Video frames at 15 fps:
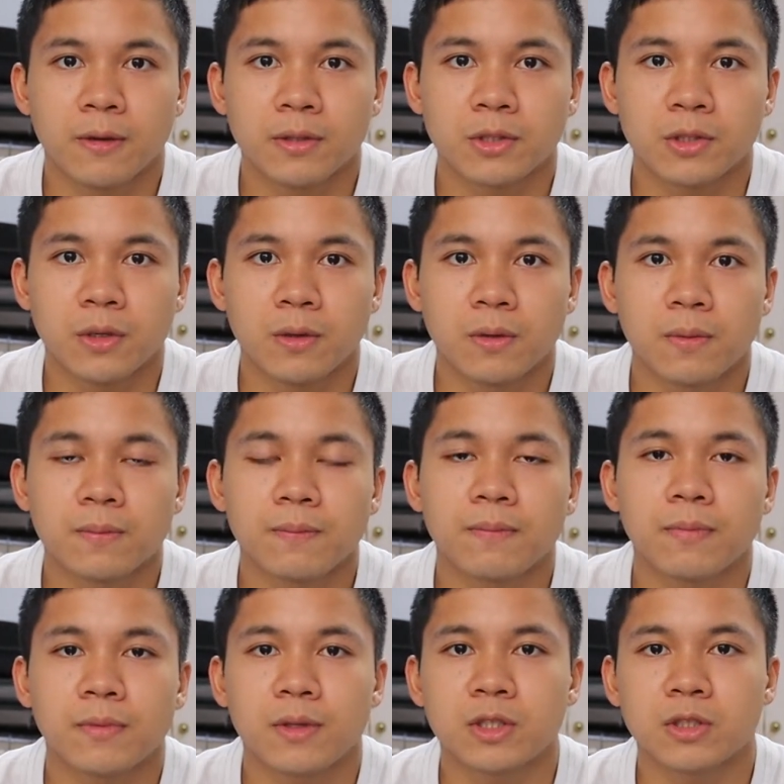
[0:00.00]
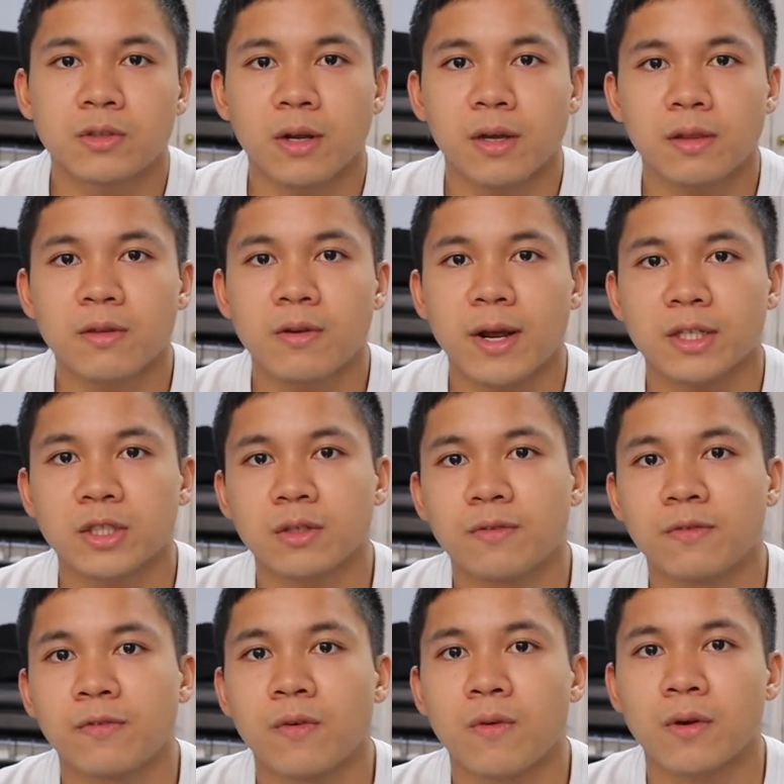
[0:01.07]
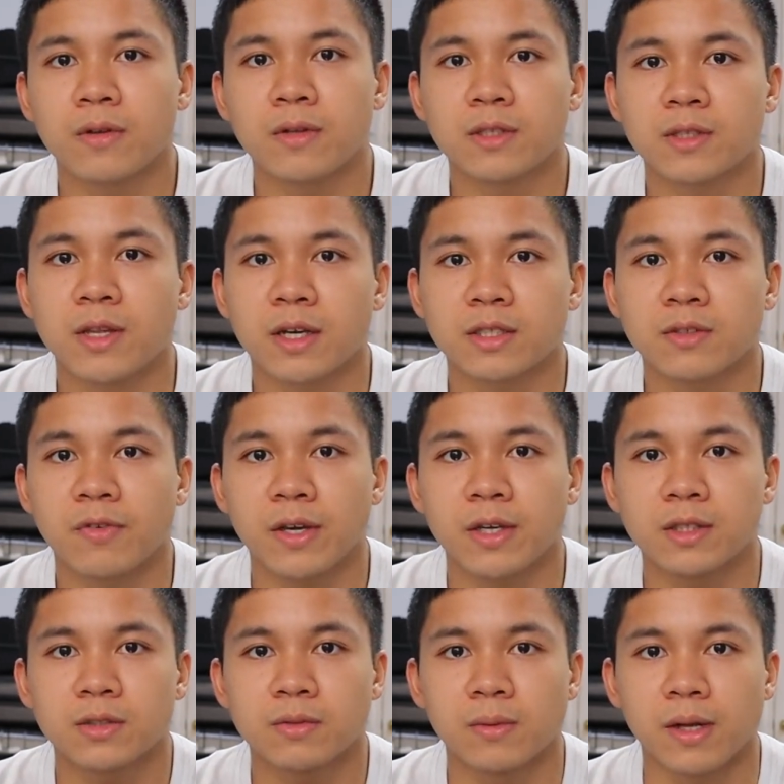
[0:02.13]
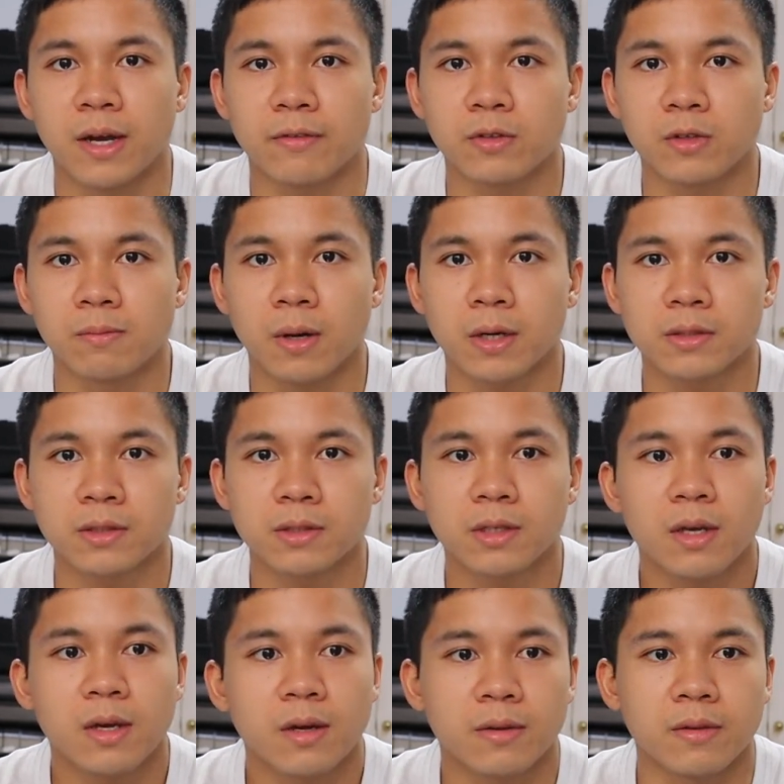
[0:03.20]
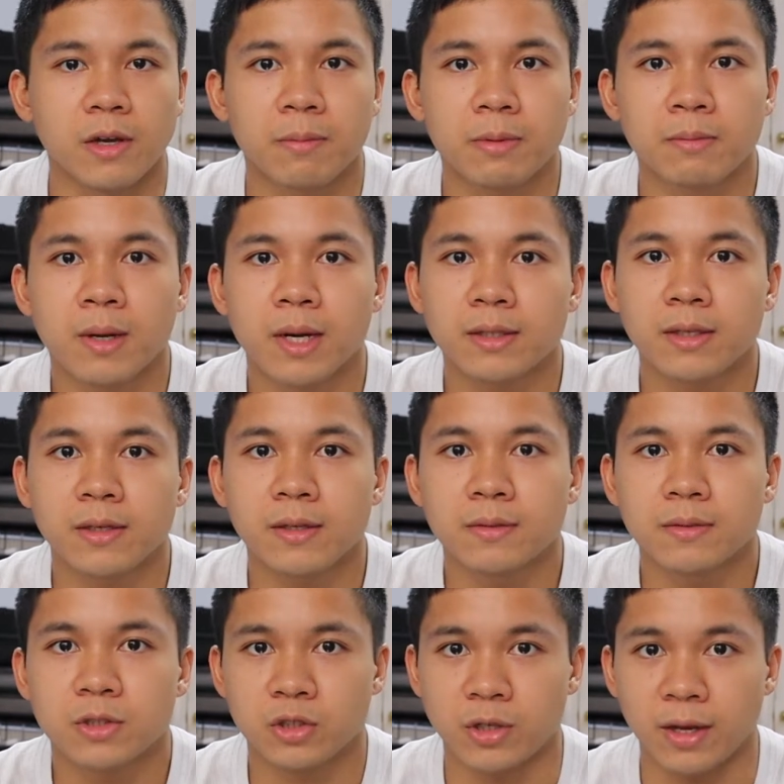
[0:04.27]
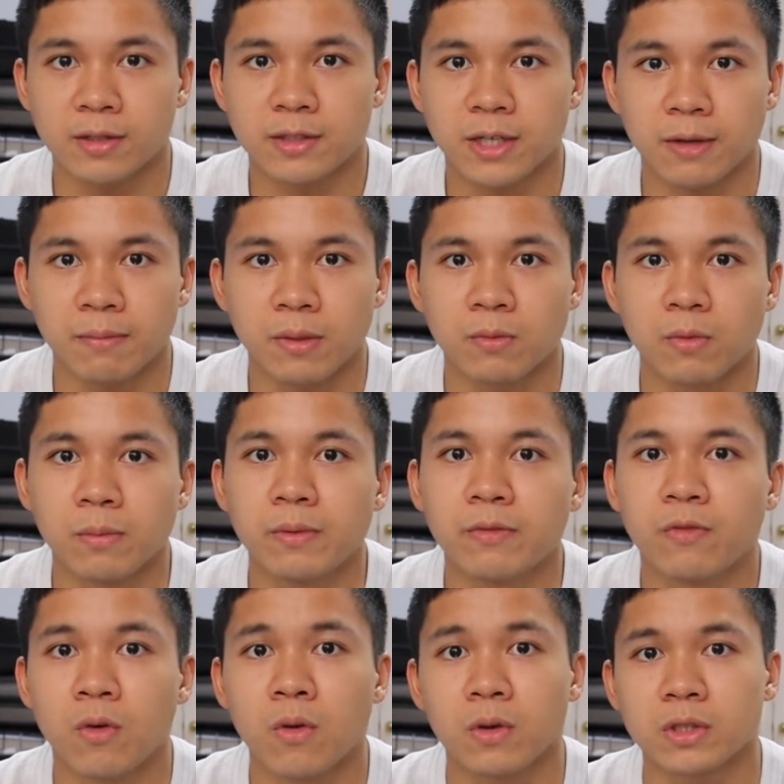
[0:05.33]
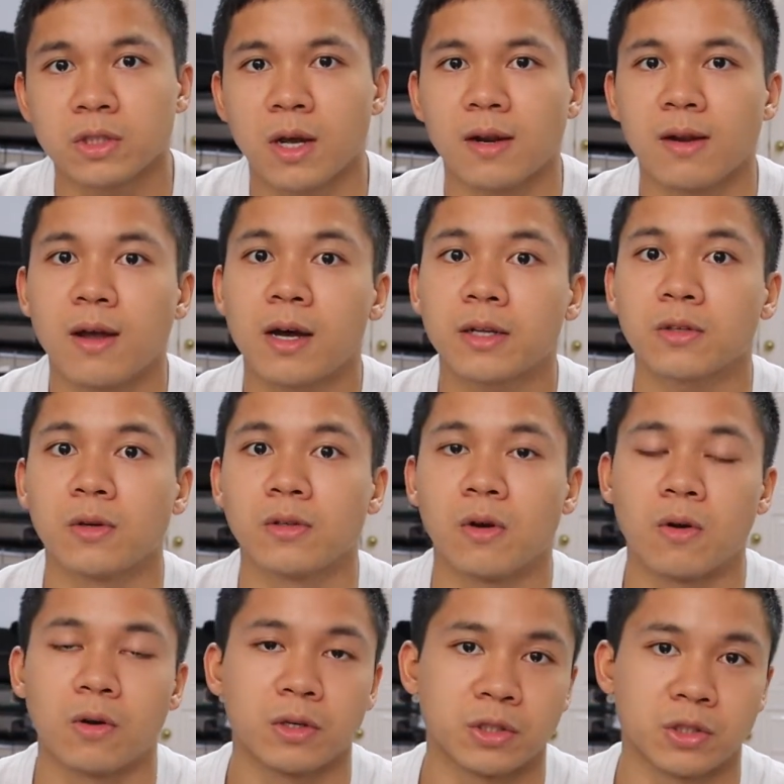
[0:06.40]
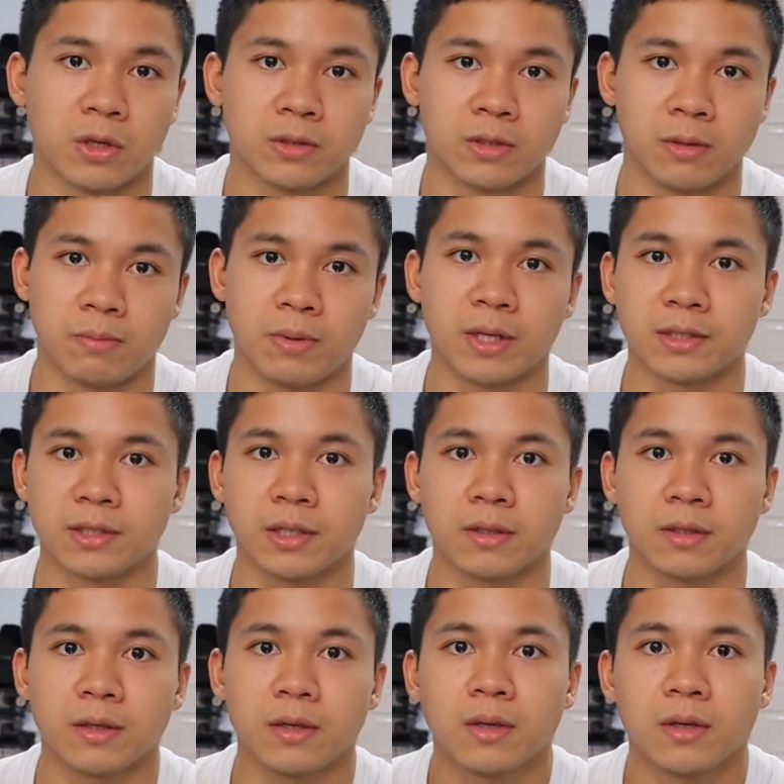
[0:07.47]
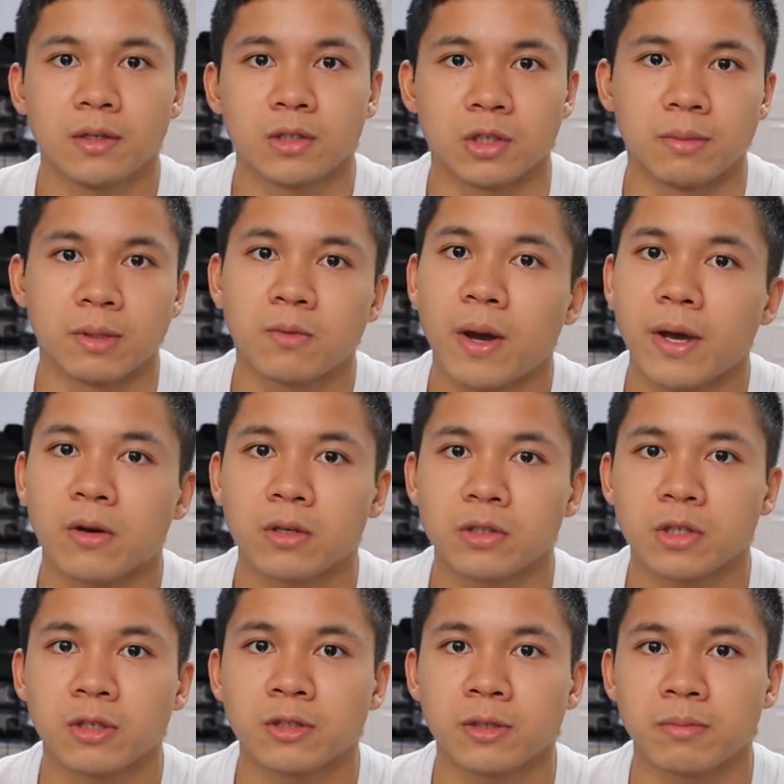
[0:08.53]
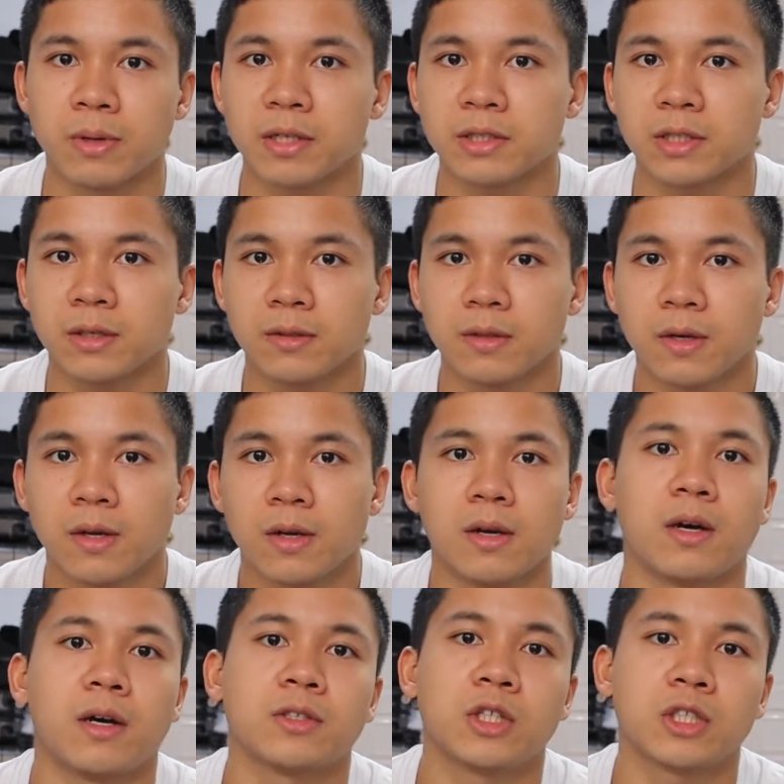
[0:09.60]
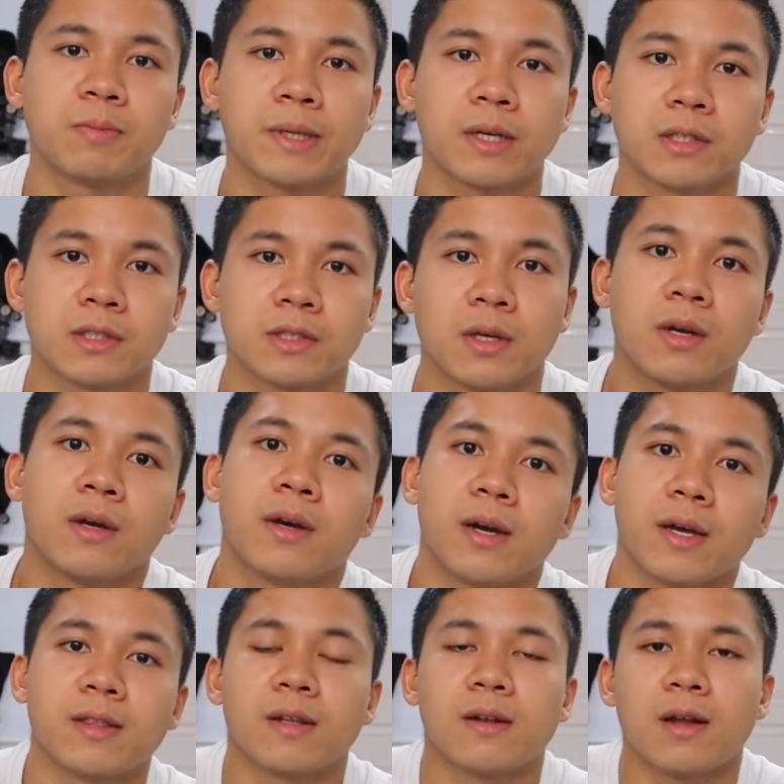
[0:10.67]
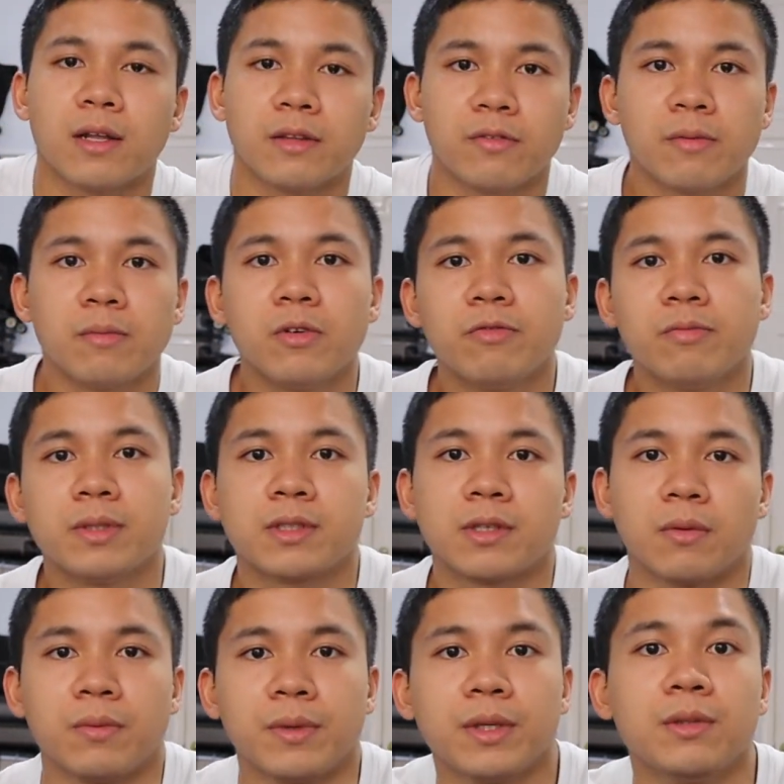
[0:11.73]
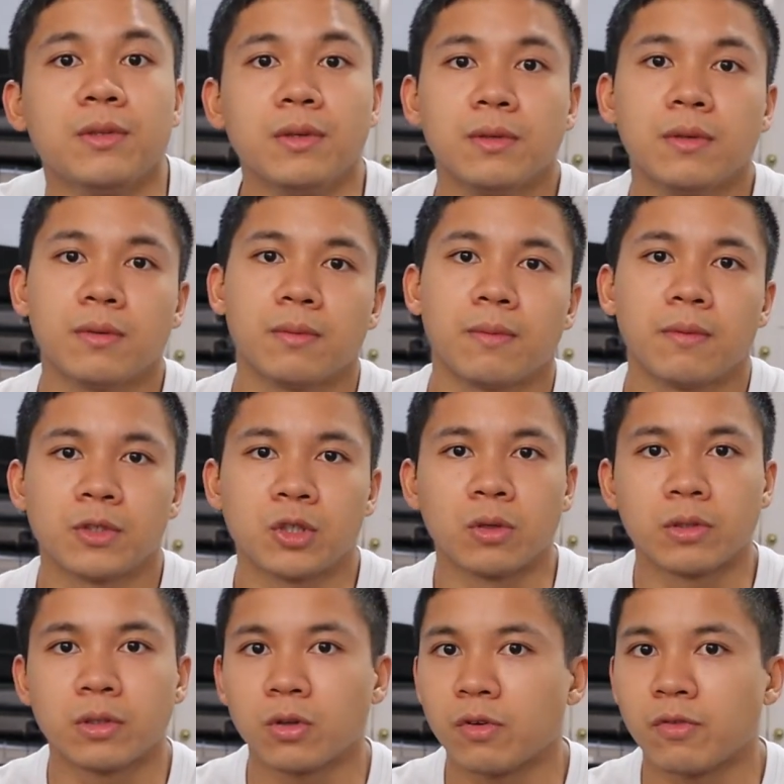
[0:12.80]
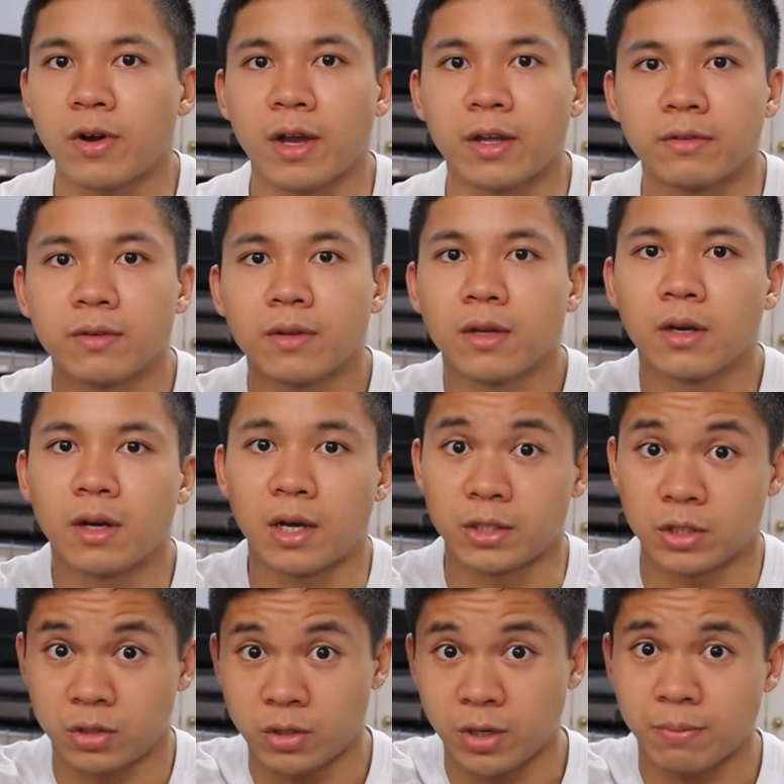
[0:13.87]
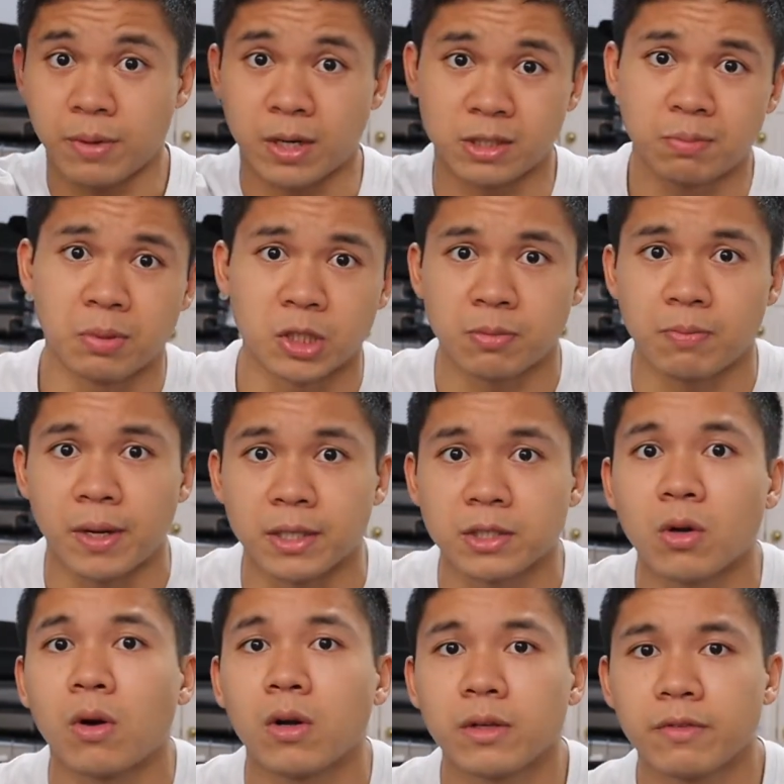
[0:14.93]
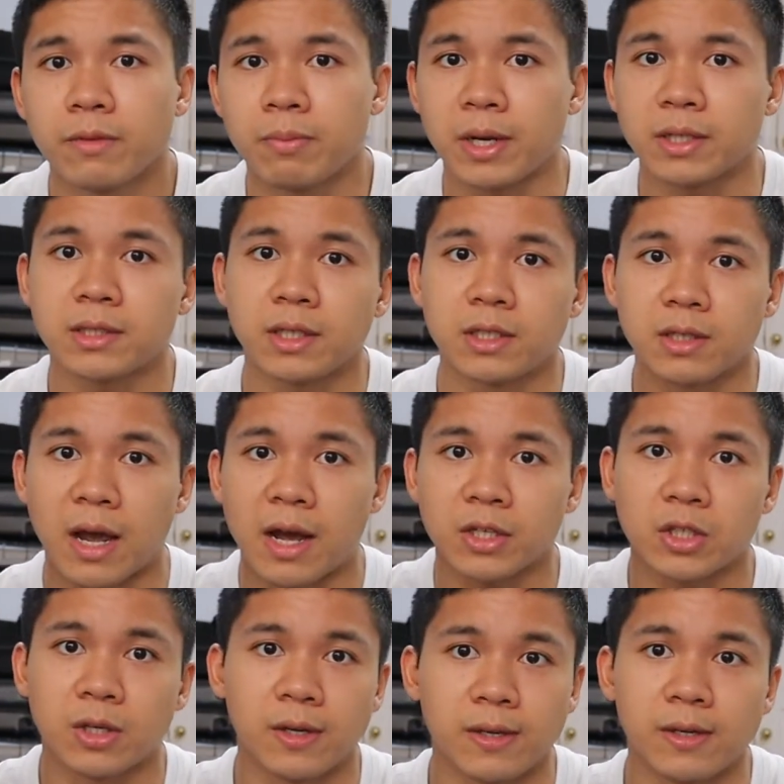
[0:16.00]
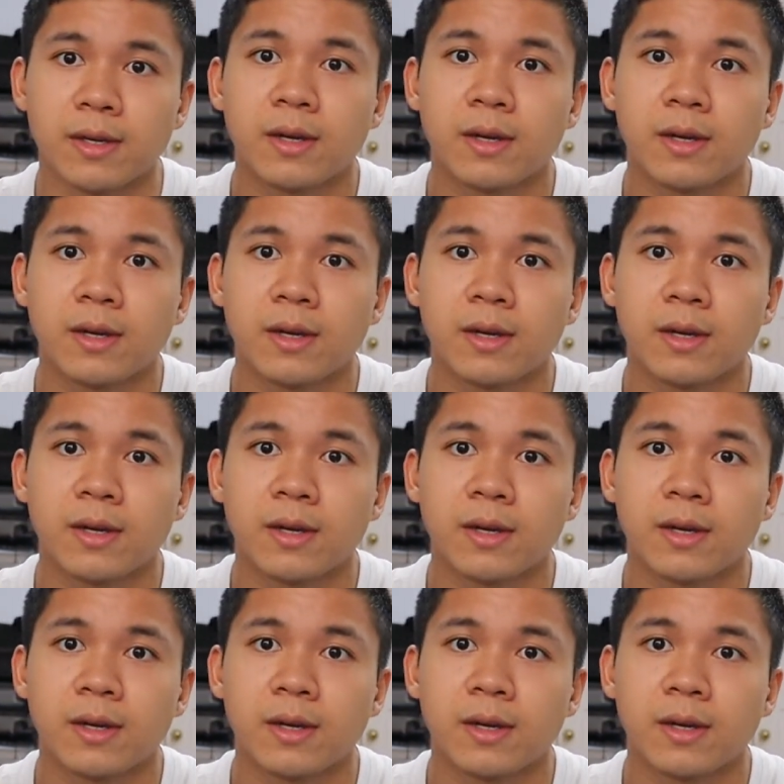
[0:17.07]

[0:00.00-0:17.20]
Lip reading: So the strength direction for this next phase will have two parts. The upper body strength segment will focus a lot on horizontal pressing. But why horizontal pressing? Just because in a lot of the movements that we do, shoulder to overhead, strict press, push press, all of the pressing is actually